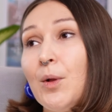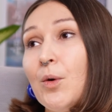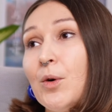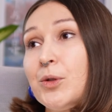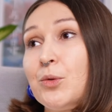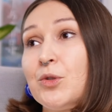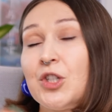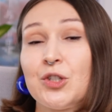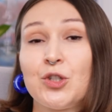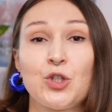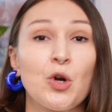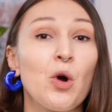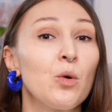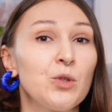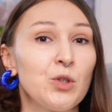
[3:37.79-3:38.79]
or to just
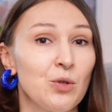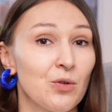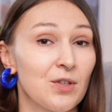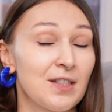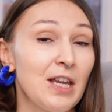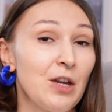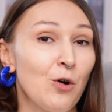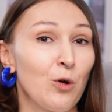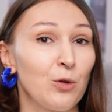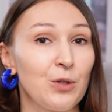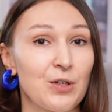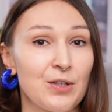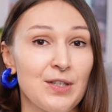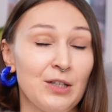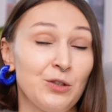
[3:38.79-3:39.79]
show to your
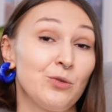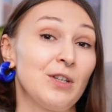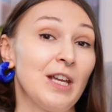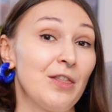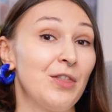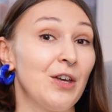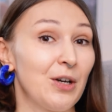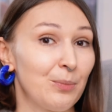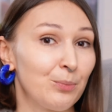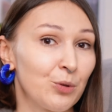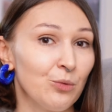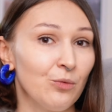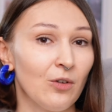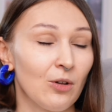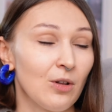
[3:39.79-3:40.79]
stakeholders and to get their
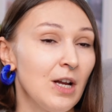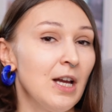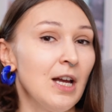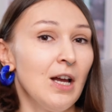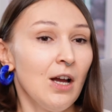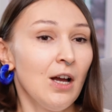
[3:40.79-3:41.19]
approval.